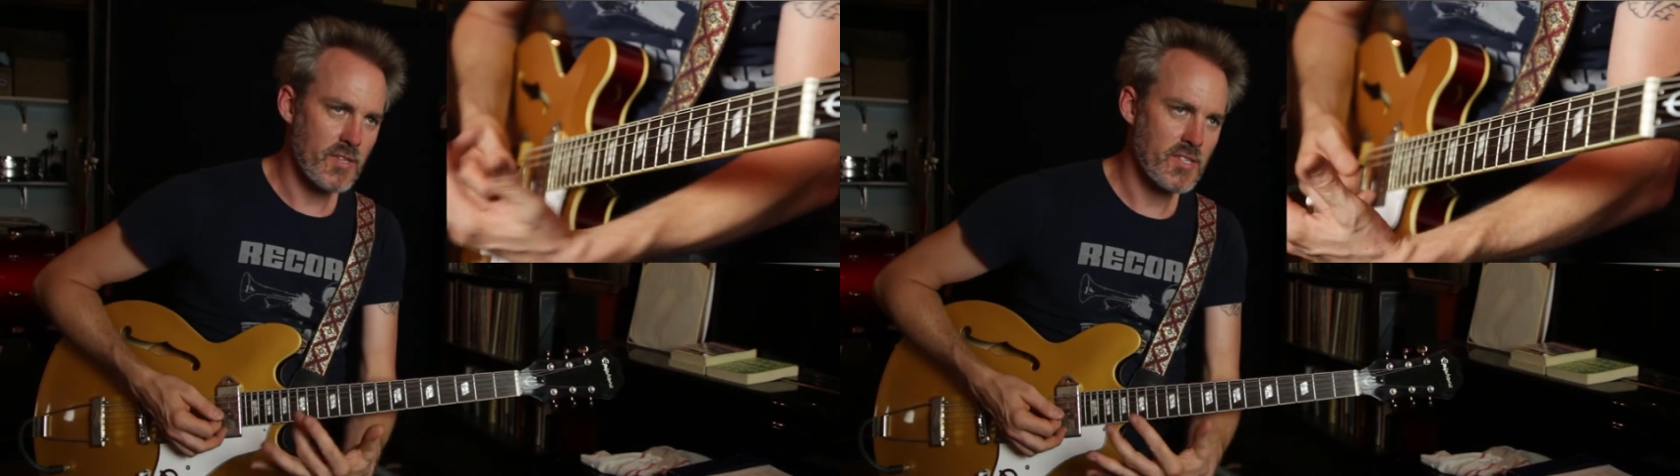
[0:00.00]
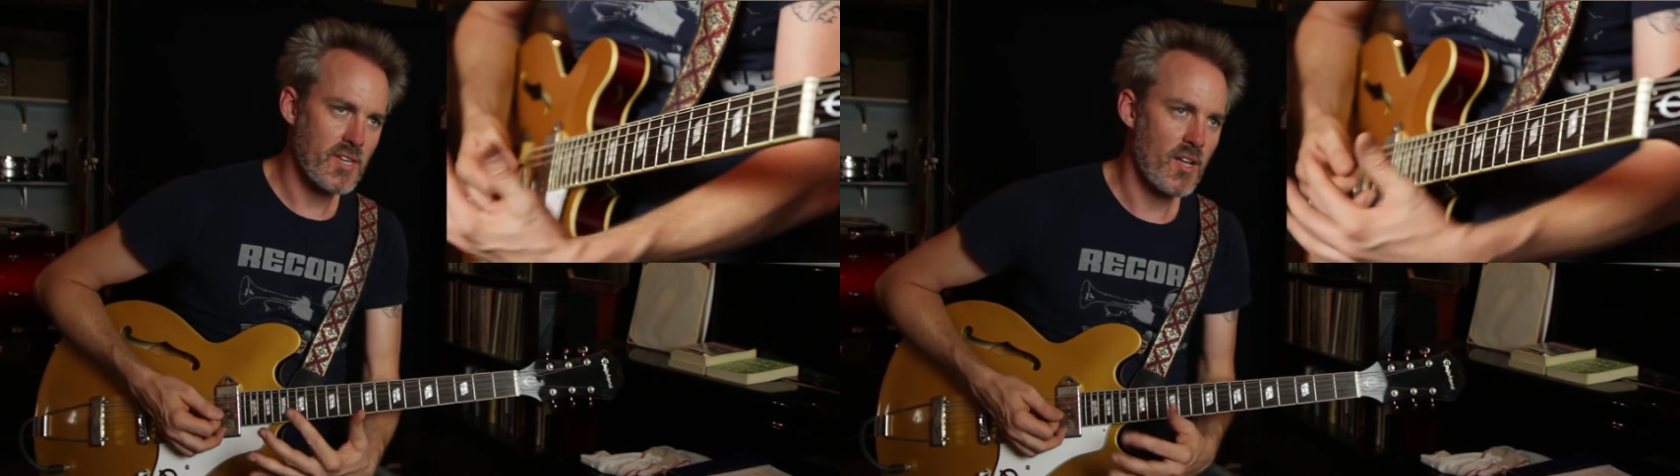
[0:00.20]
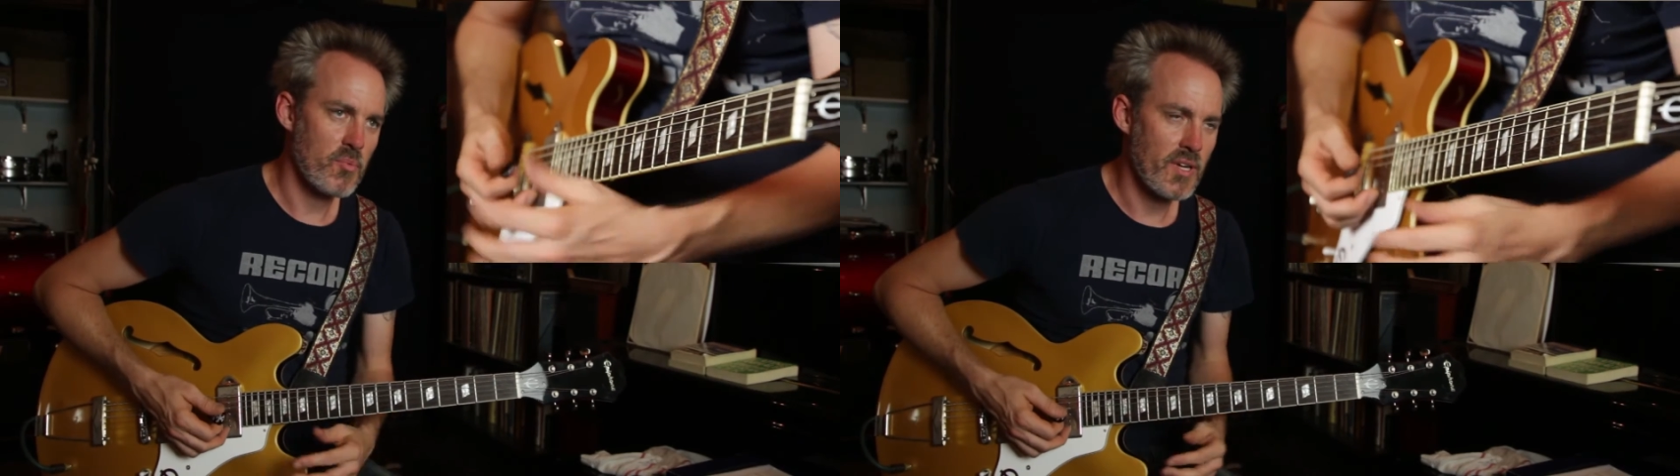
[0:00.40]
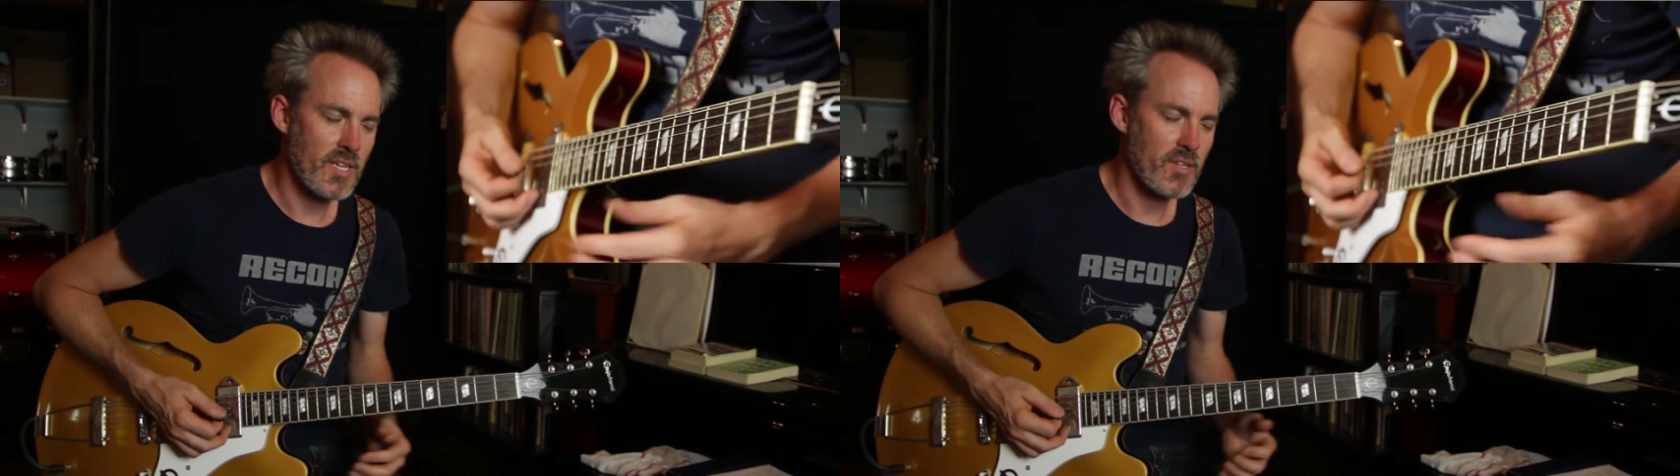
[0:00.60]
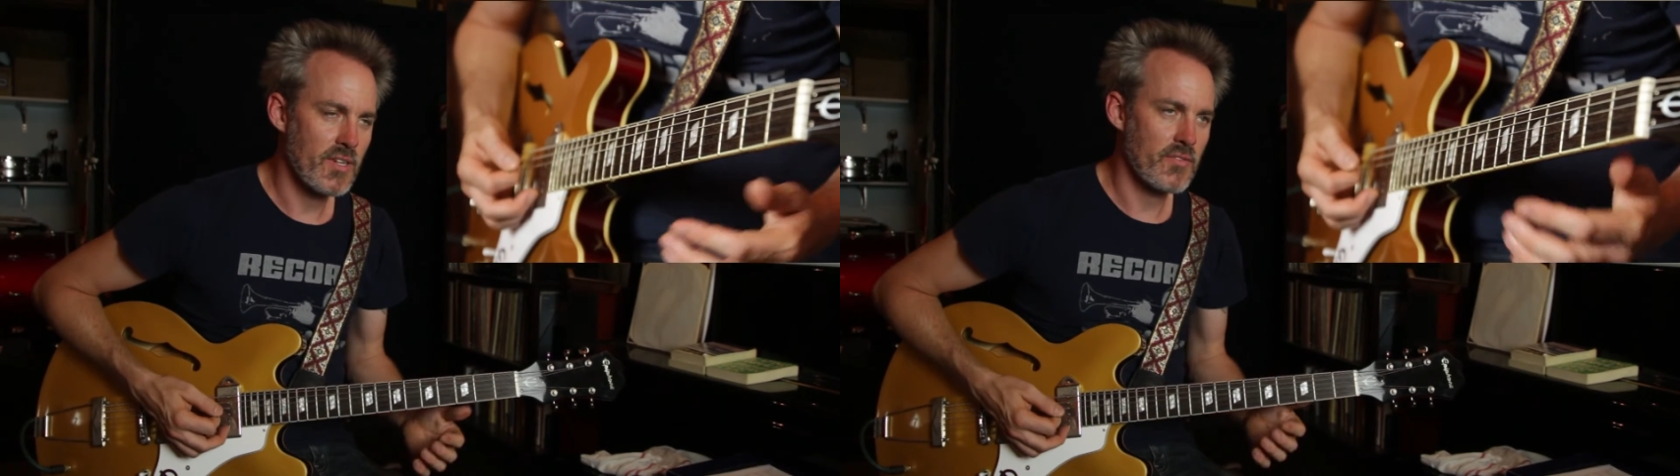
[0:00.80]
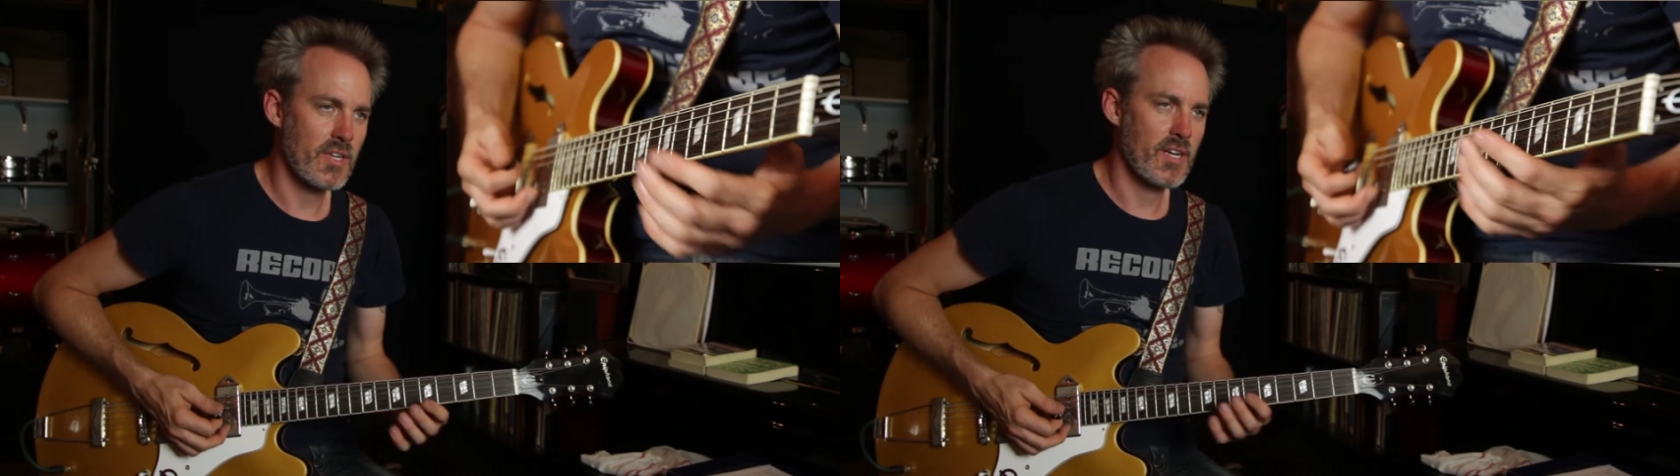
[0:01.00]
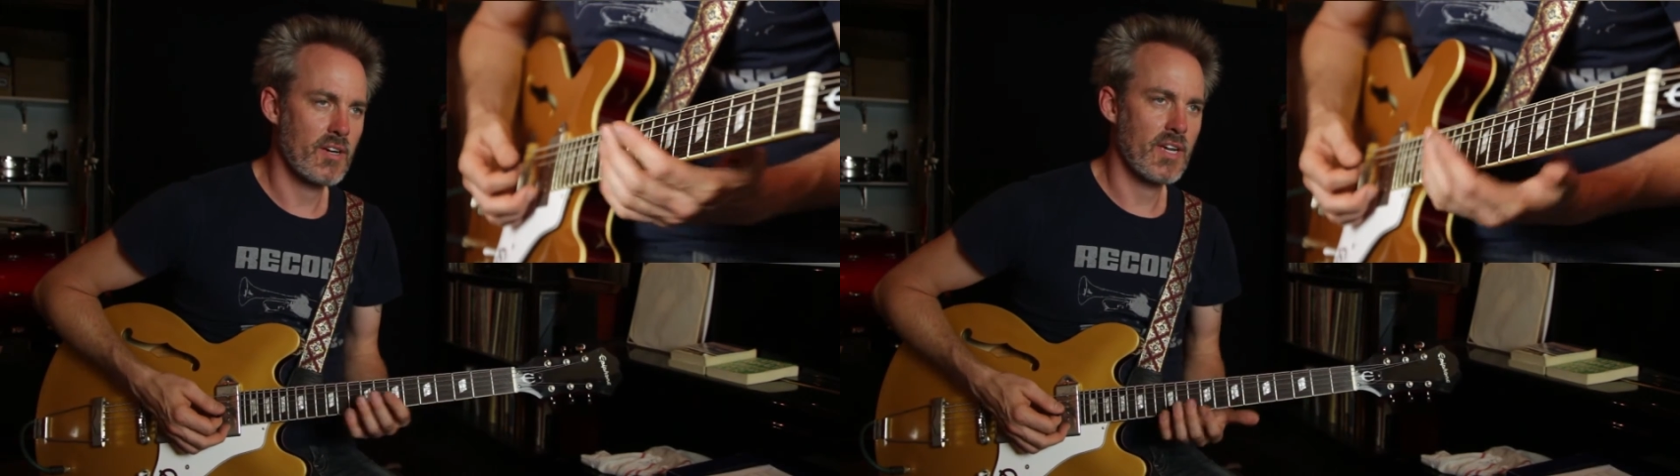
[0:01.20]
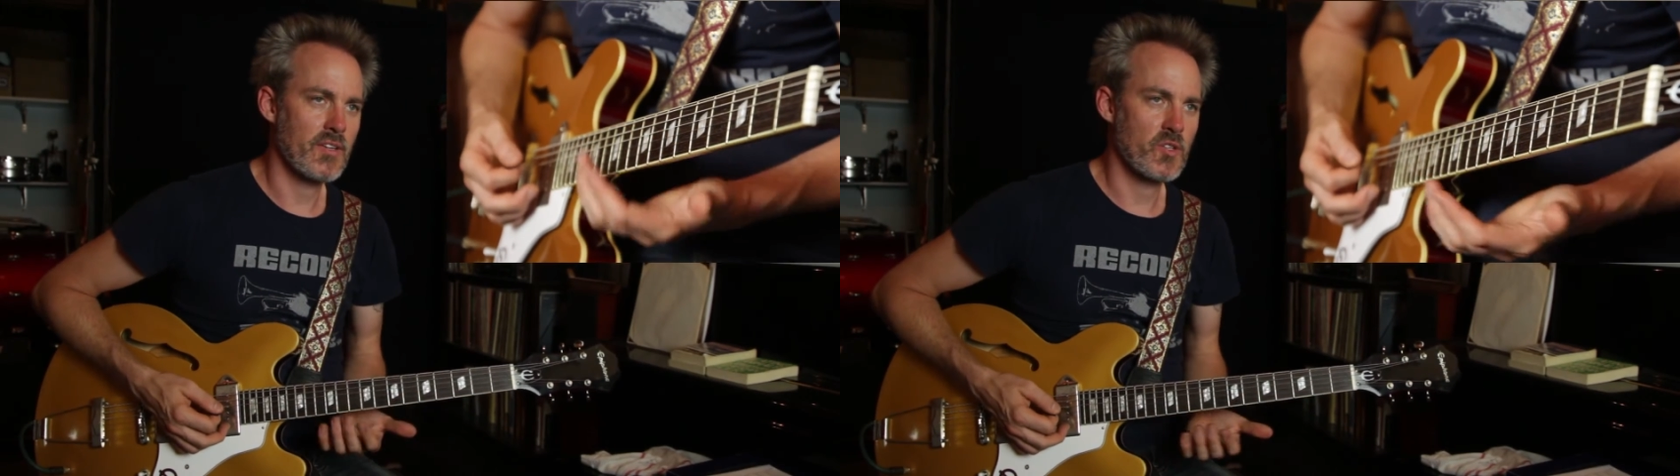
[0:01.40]
style of playing you definitely
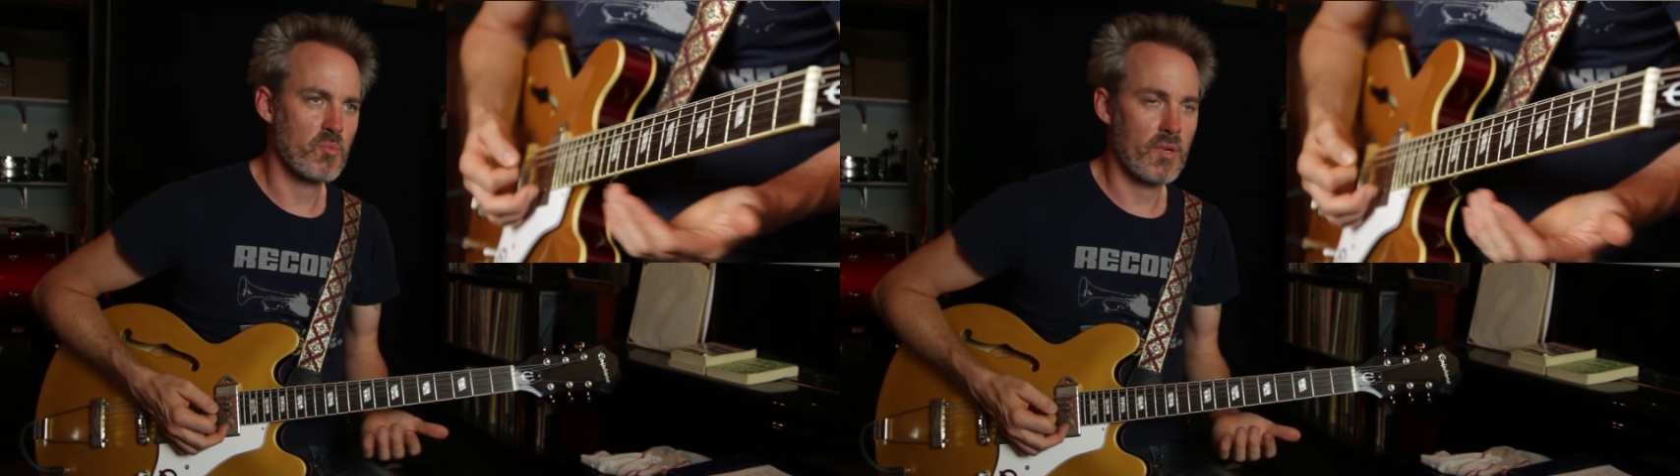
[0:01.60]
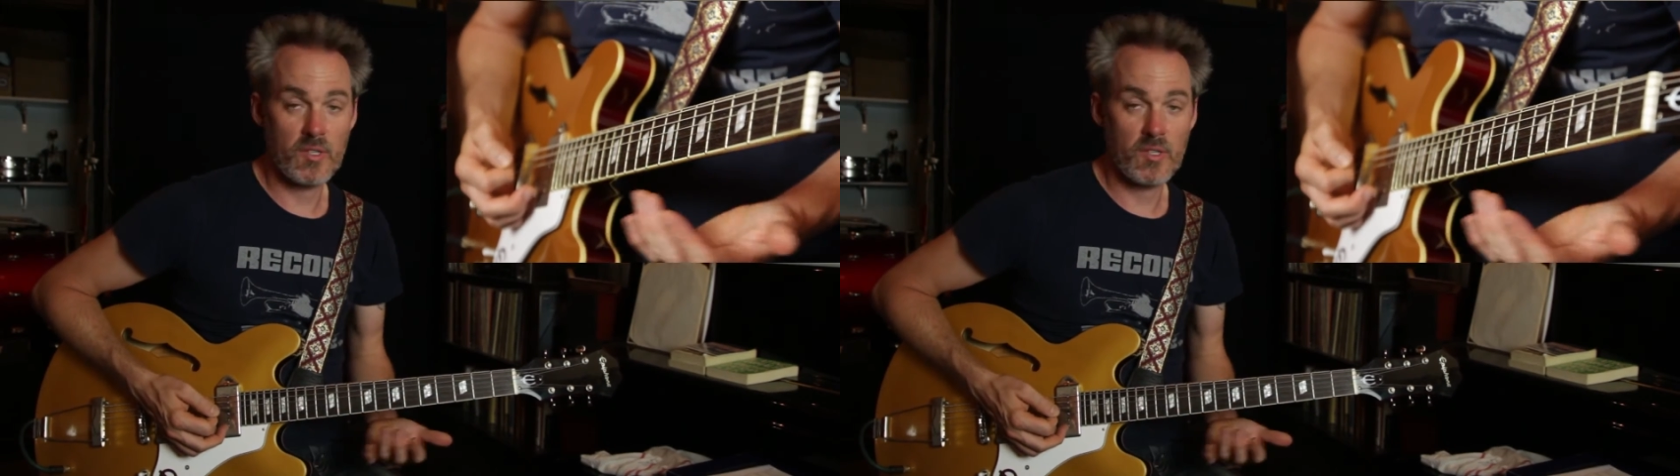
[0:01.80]
hear Hendrix play